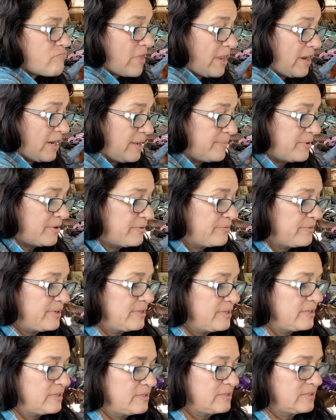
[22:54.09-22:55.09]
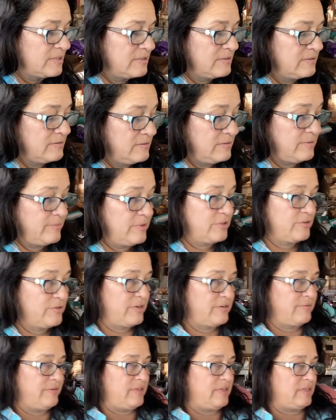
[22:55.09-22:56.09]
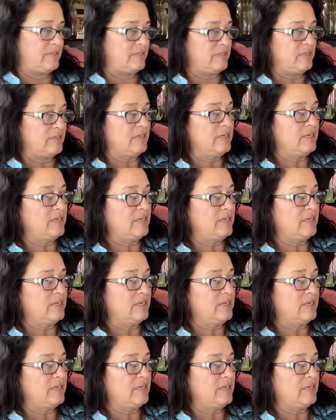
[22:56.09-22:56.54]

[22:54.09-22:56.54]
and I'm going to read this. I'm going to try to read this.